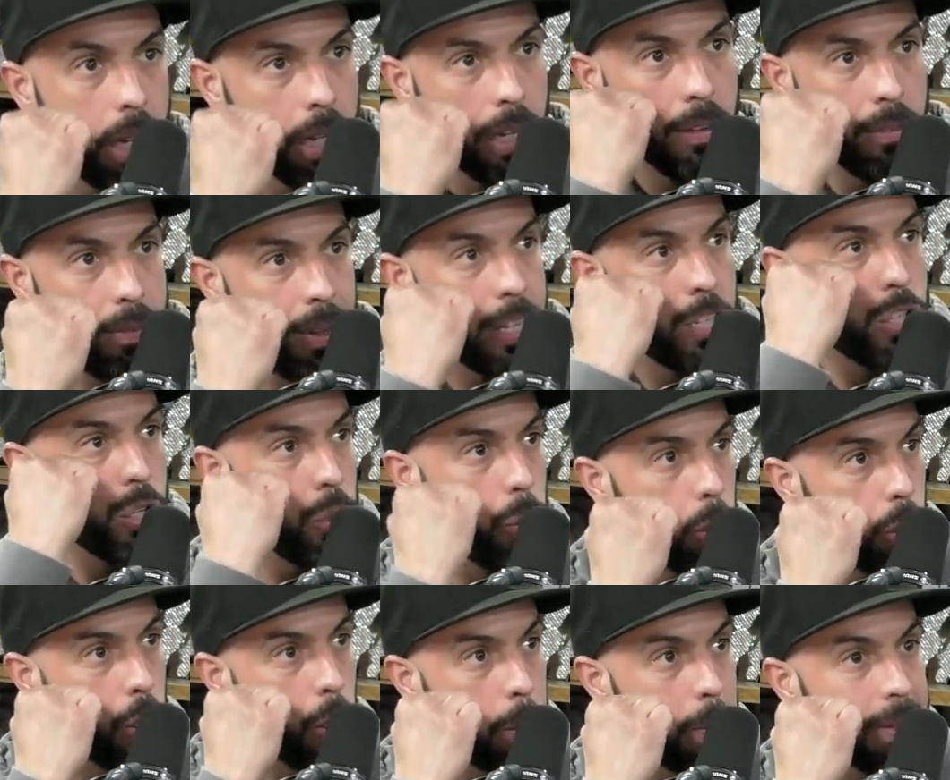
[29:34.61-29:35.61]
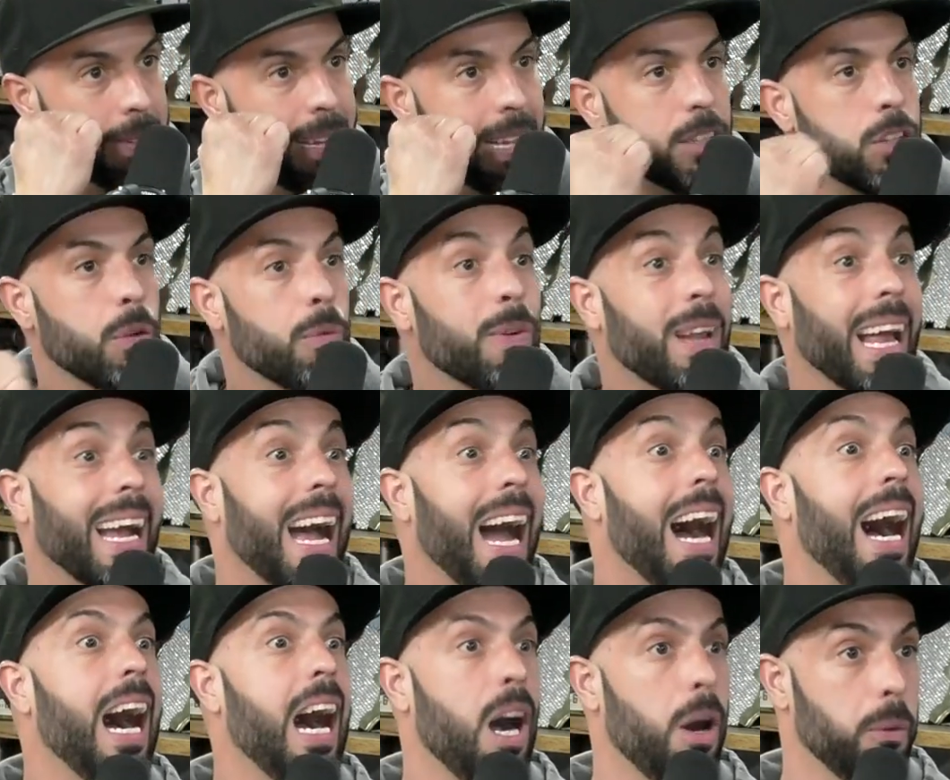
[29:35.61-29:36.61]
conventional Cuban stance for like an
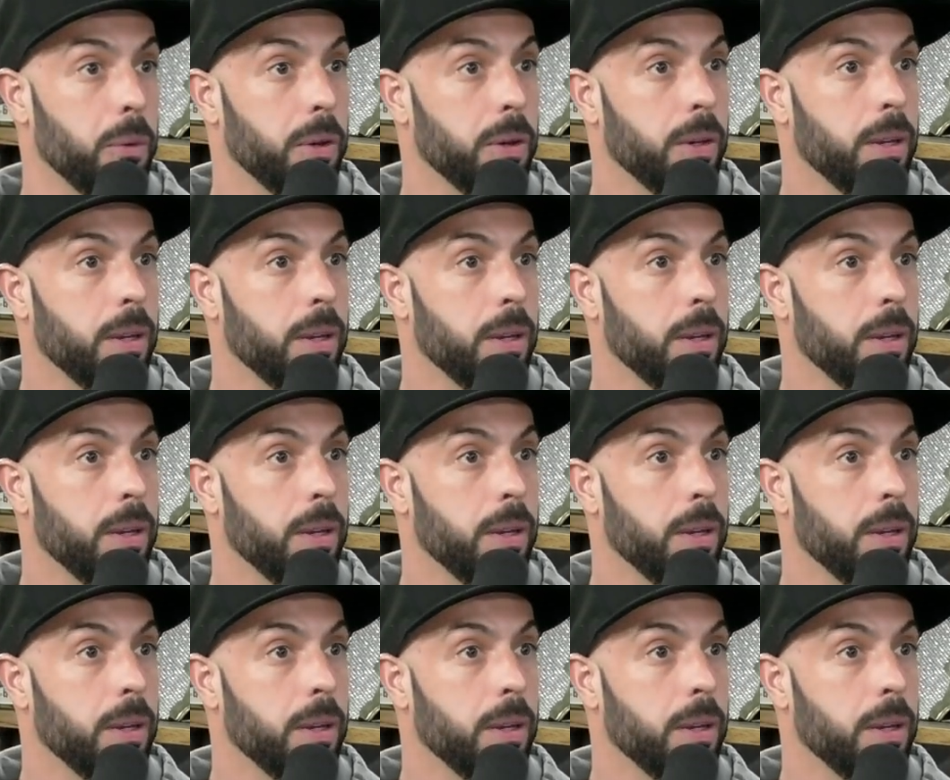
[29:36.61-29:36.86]
hour.